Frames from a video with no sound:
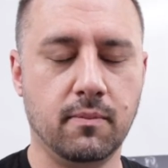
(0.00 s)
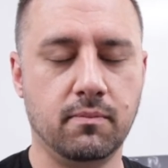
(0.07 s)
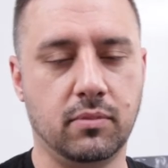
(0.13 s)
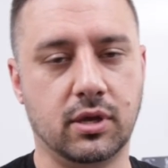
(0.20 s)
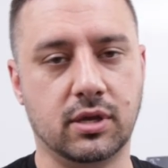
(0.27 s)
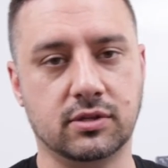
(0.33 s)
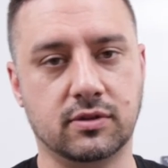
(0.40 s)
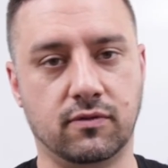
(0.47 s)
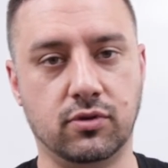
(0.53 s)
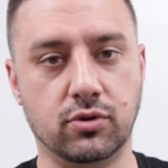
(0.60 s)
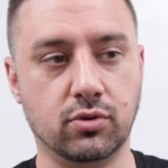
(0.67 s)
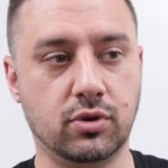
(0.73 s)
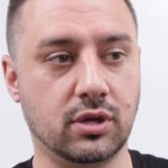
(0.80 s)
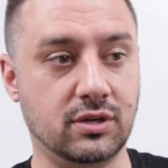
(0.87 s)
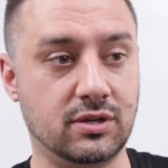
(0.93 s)
Because if
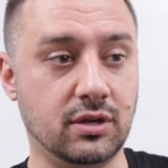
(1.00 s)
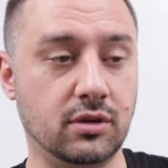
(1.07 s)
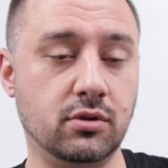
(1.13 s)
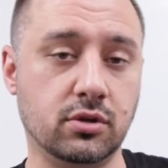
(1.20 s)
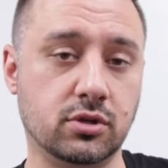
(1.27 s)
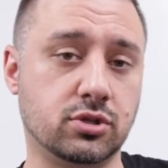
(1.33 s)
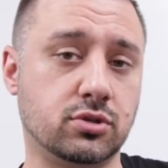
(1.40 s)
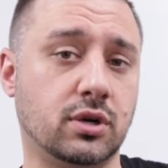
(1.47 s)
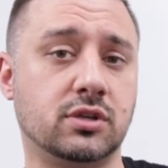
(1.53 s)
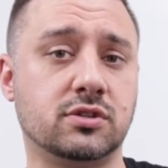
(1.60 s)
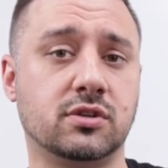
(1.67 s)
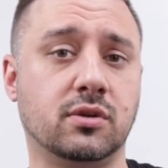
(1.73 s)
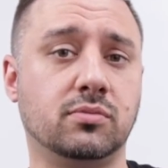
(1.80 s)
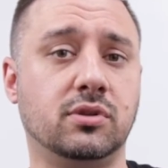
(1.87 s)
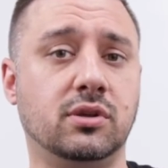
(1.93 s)
you continue to stretch
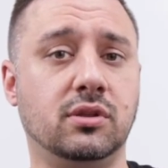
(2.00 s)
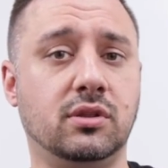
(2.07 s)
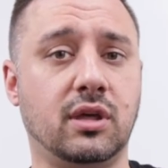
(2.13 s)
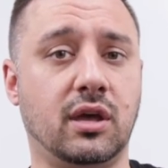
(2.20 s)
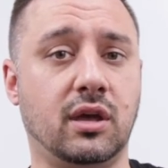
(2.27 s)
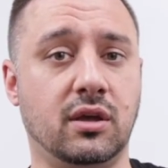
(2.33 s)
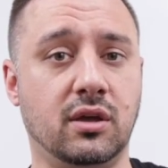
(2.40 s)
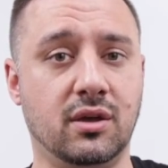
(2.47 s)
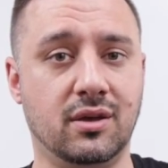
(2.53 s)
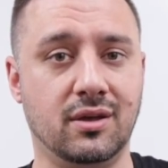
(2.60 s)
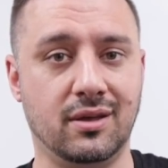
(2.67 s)
something that